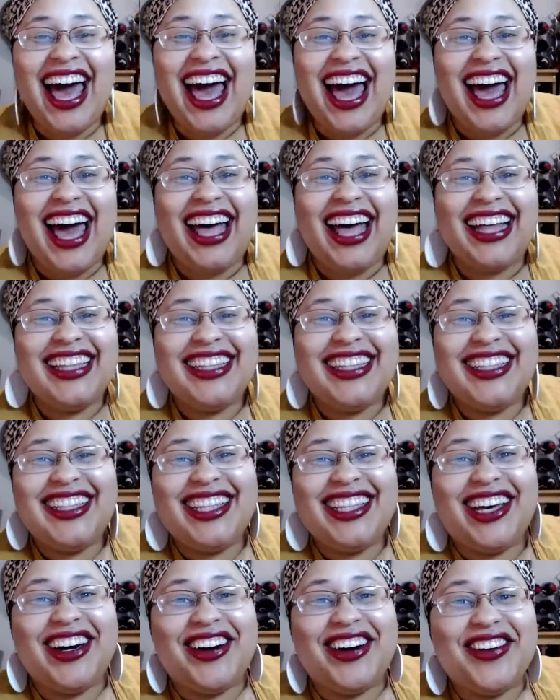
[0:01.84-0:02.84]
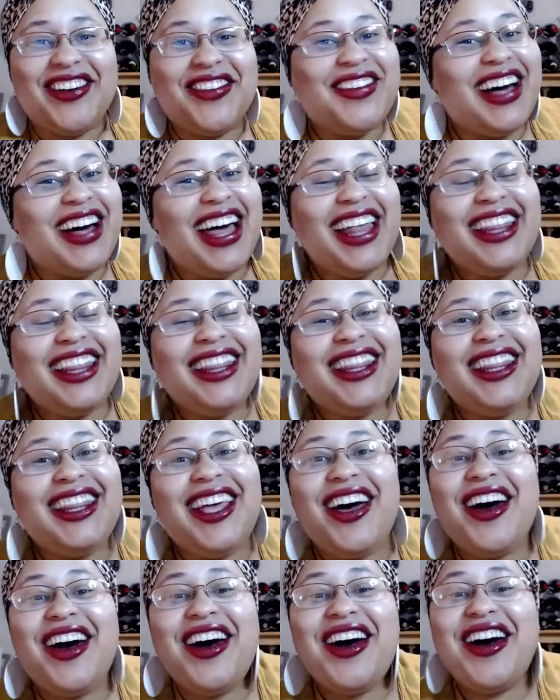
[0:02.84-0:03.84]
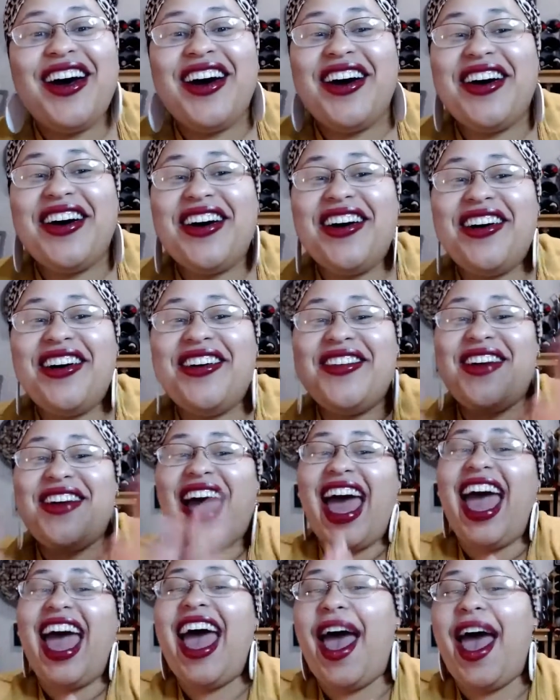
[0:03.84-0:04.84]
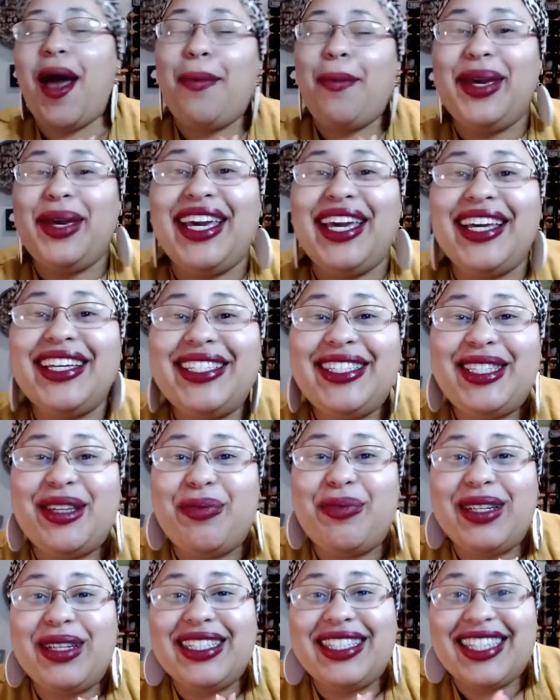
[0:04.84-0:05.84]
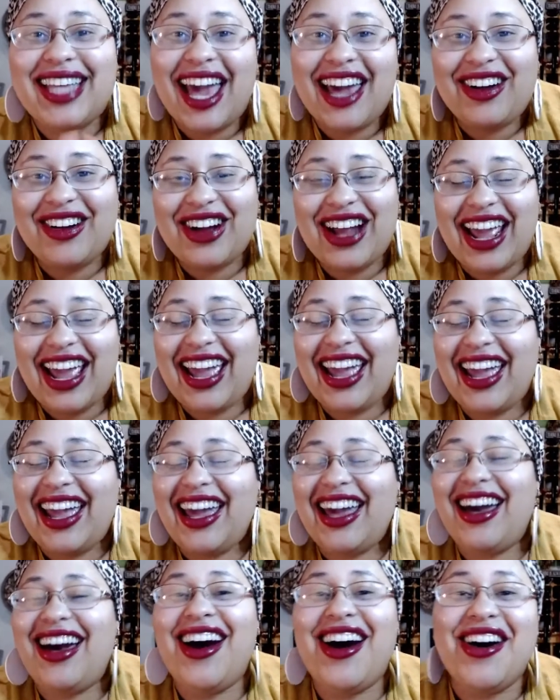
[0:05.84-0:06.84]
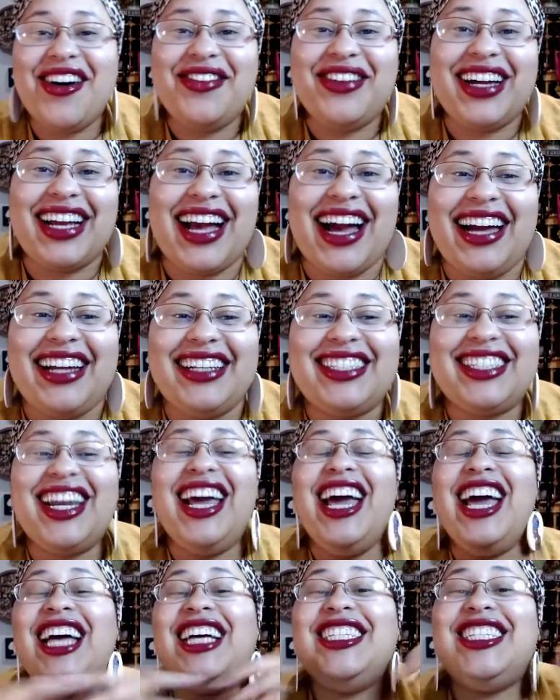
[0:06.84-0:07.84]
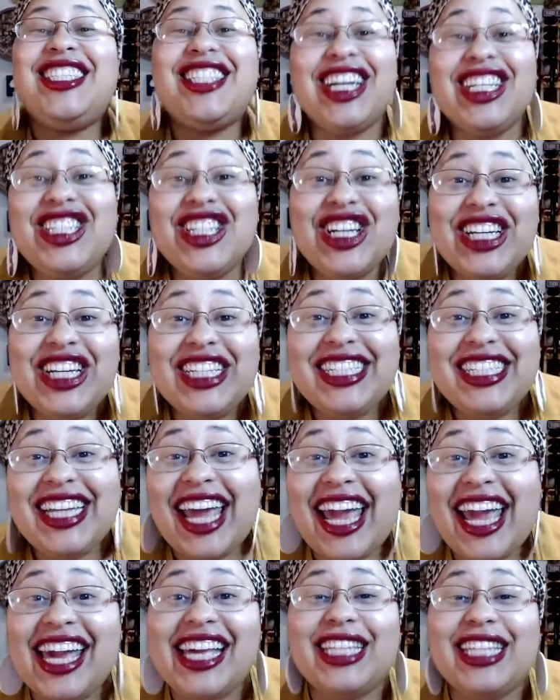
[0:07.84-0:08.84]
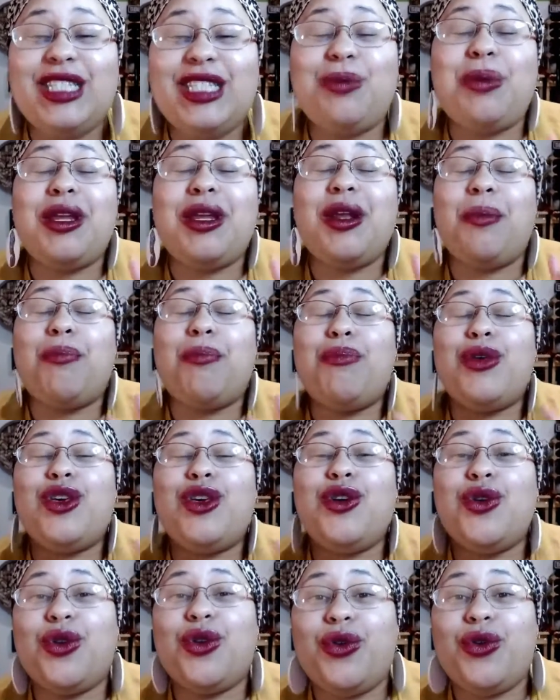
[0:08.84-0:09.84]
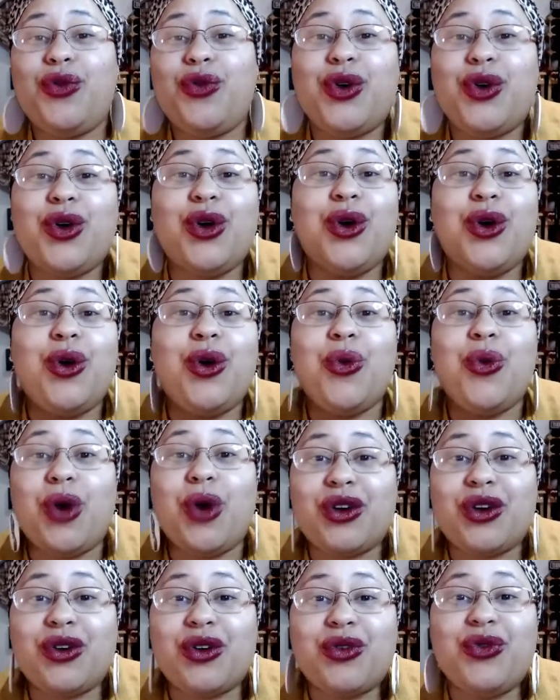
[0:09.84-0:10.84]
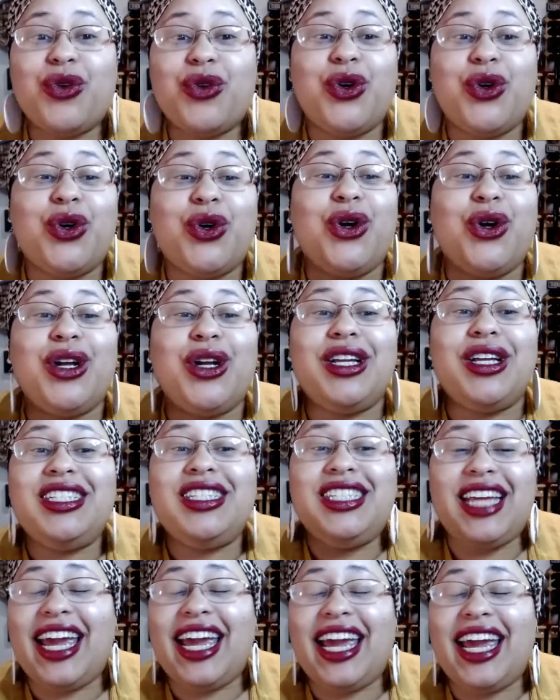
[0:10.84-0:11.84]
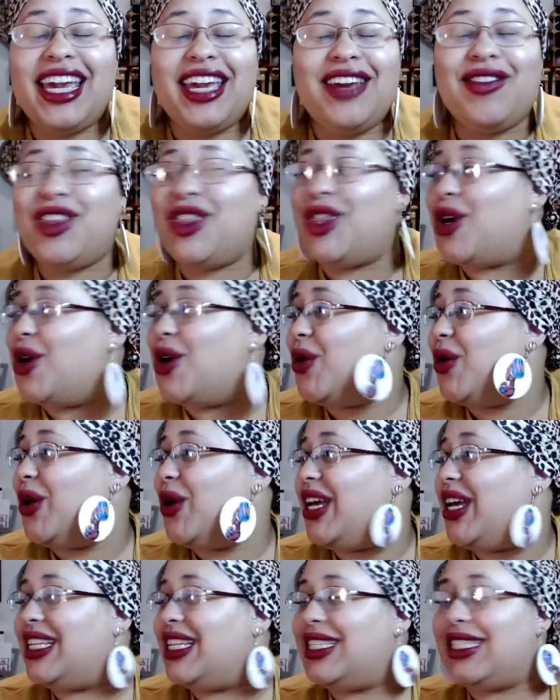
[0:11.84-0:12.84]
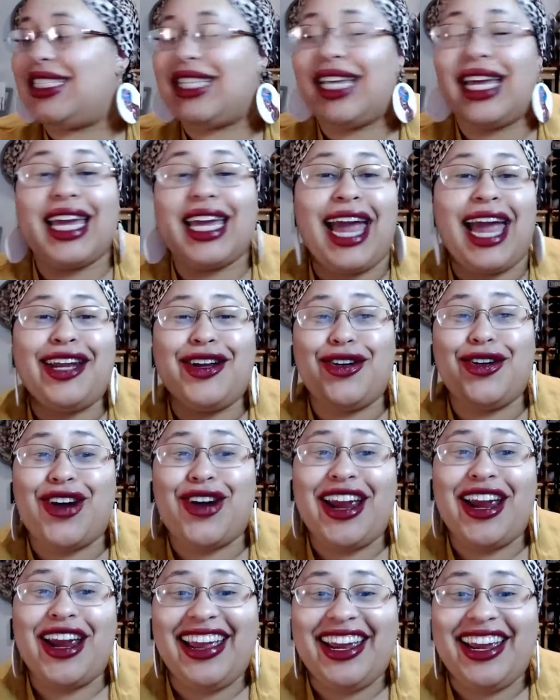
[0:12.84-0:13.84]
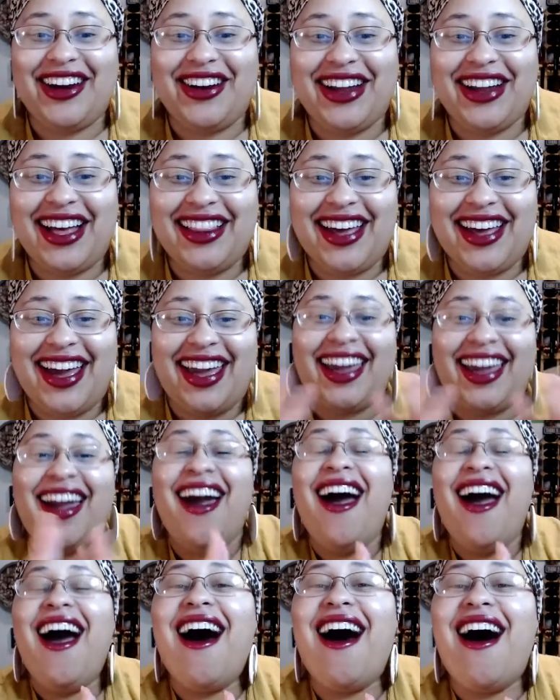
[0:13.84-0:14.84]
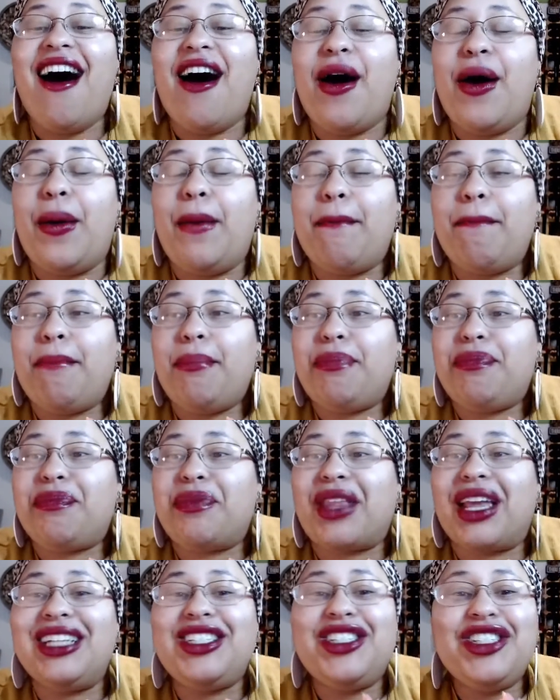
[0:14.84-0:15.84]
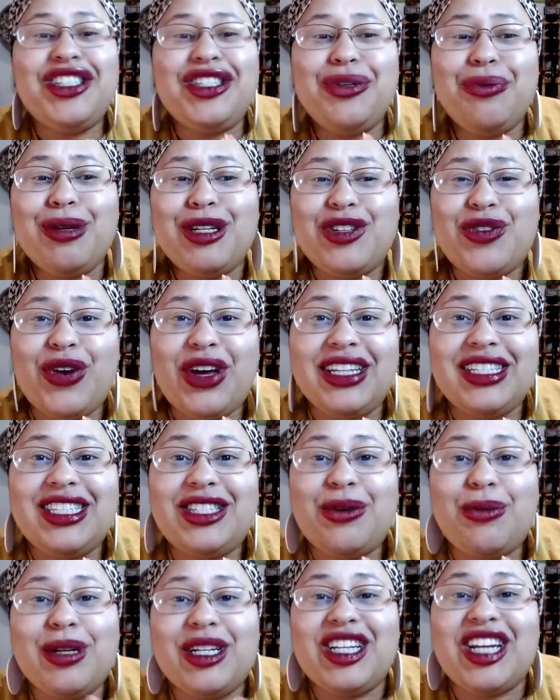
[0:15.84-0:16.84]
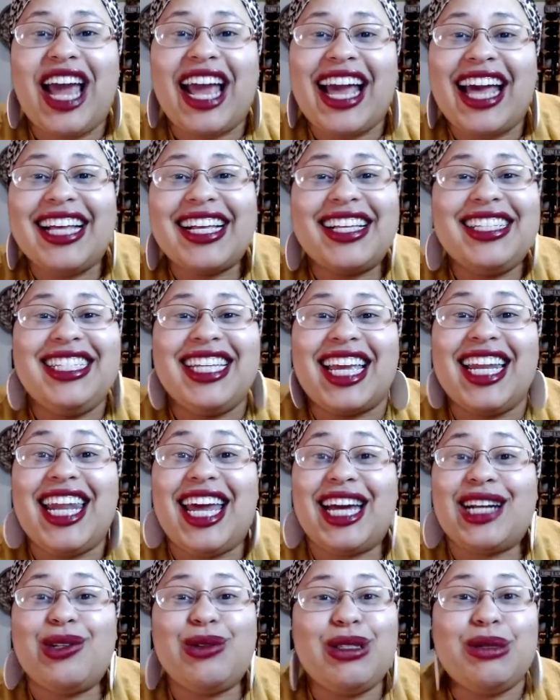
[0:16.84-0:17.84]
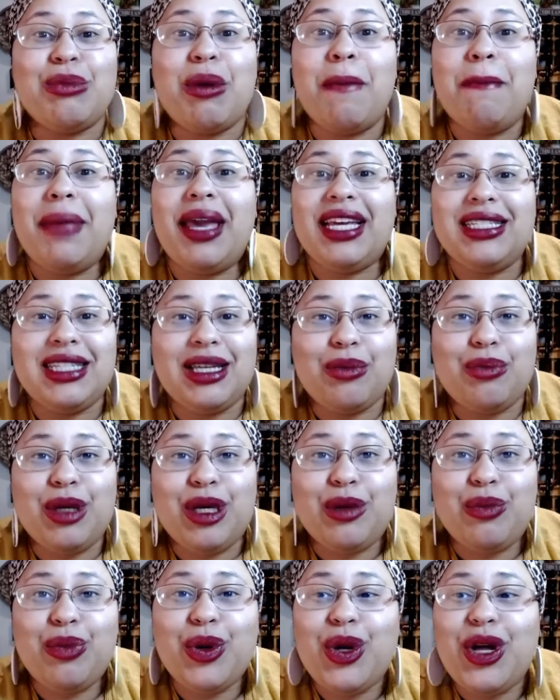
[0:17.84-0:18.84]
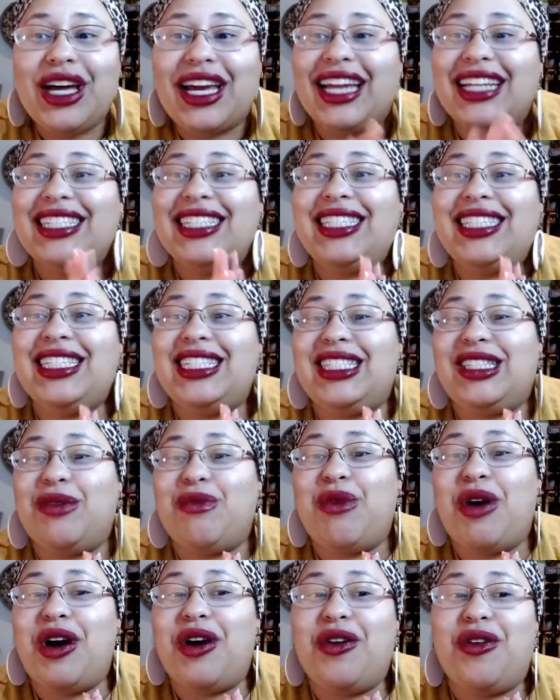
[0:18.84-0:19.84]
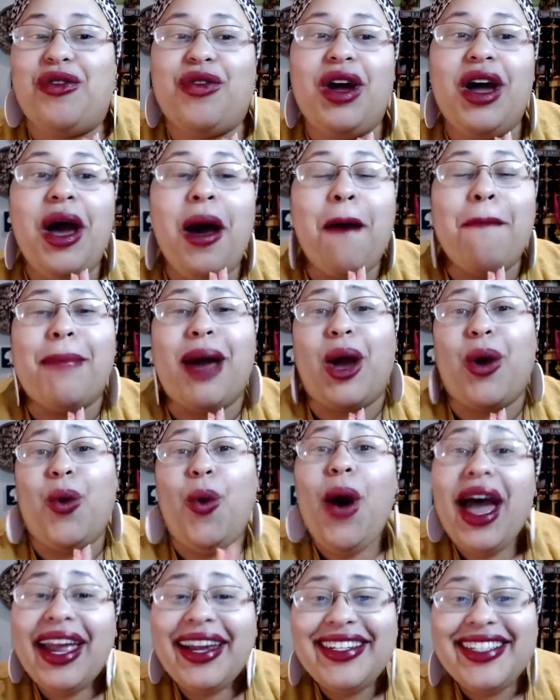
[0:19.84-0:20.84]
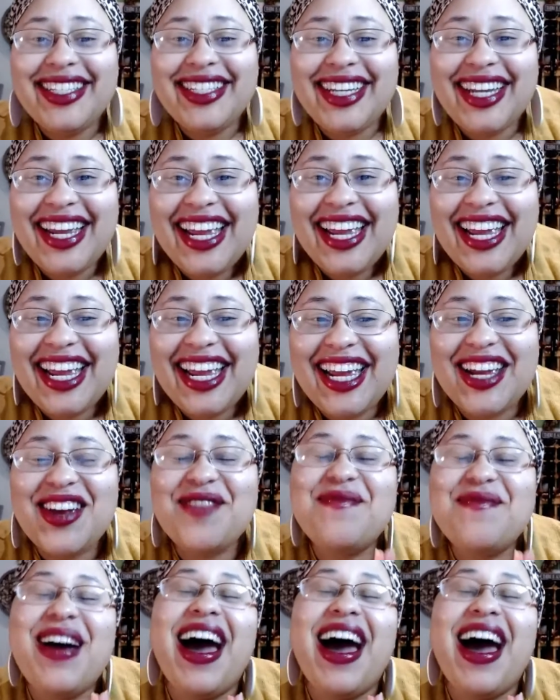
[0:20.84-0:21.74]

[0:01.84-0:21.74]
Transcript: Hello, hello. Happy Sippin' Saturday. Oh my gosh, such a good day. It's been a beautiful, wonderful day, even though it's like kind of gray here in LA. Um, just so much fun. So much. I got to connect with some amazing people. I got to see some of my wine team.